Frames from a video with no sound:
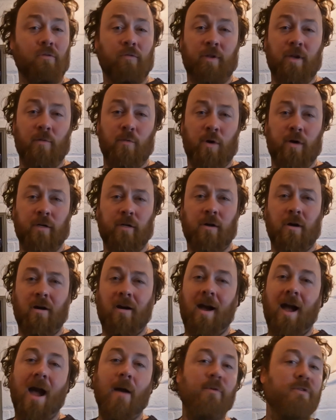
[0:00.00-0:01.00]
only one
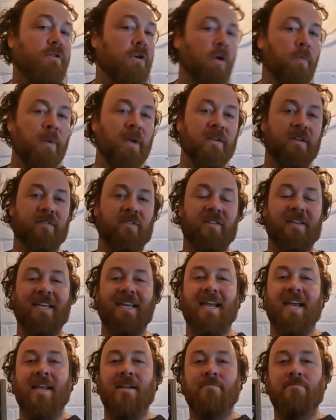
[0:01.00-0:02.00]
car. I was hoping to
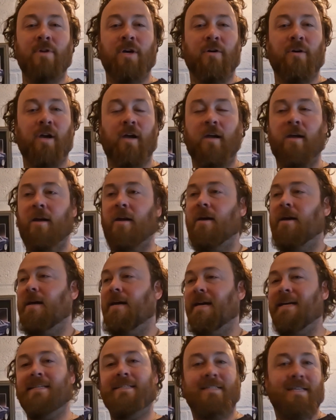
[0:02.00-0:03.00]
see an Emira.
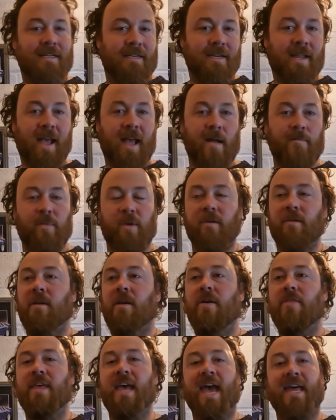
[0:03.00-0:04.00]
It didn't happen.
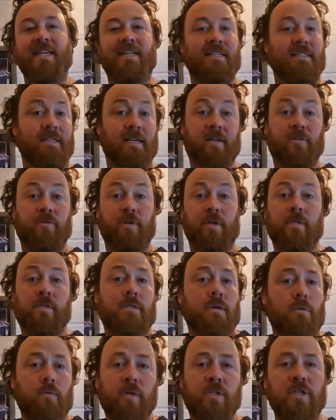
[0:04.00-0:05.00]
They had an Eletre.
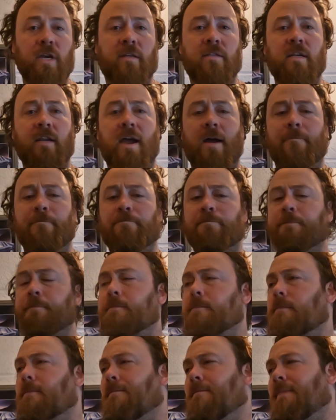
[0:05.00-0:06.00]
So we checked it out.
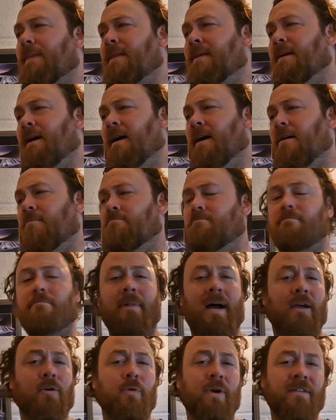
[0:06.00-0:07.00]

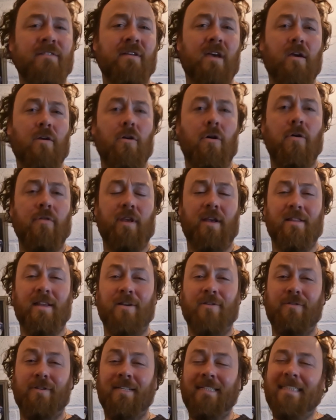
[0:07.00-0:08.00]
My quick take on the
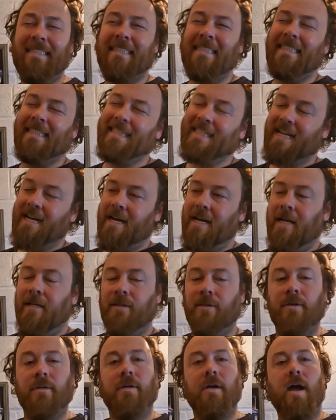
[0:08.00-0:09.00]
Eletre,
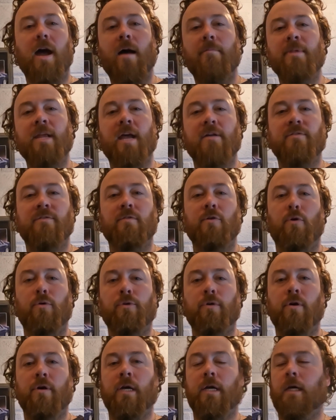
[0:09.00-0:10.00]
look, I'm not sold
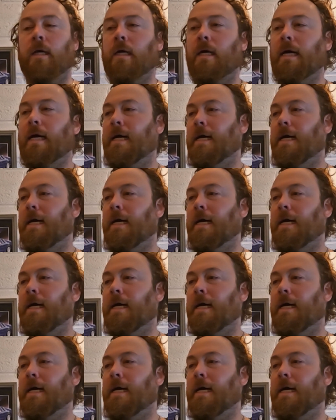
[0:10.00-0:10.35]
on it.